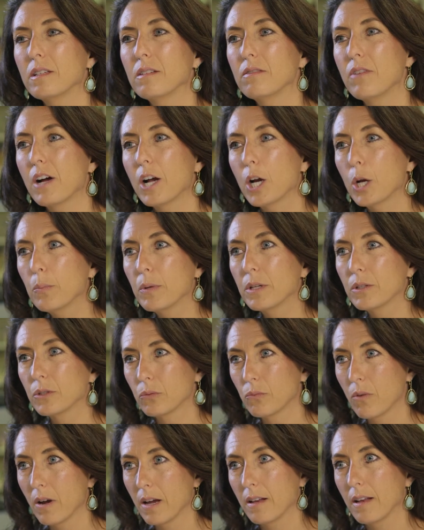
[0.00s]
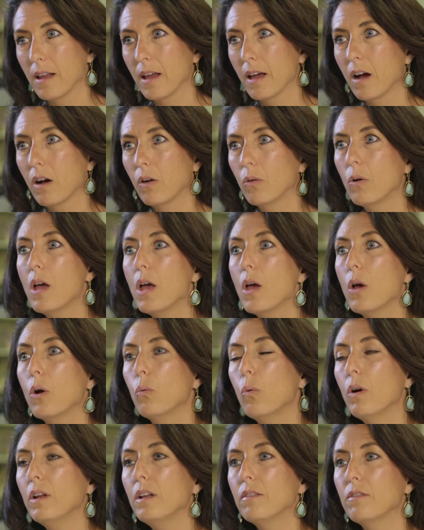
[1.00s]
environments right now,
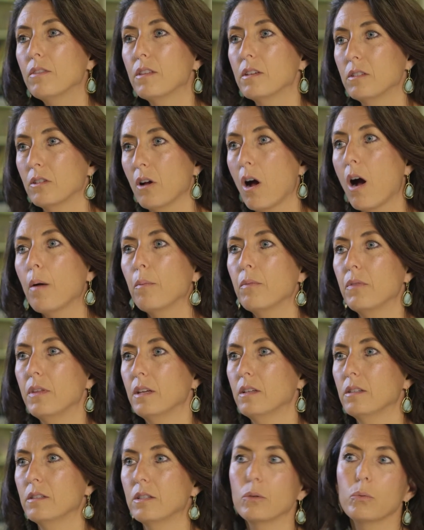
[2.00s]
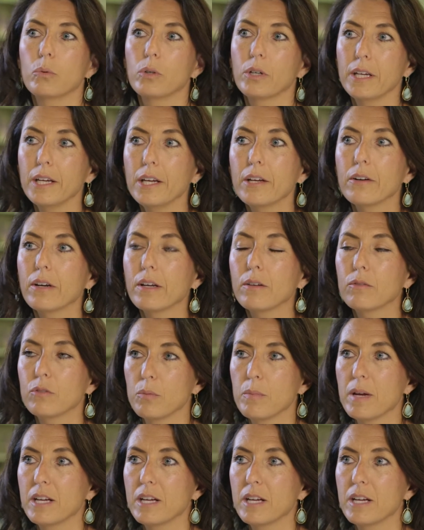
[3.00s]
one of the top things that we're hearing from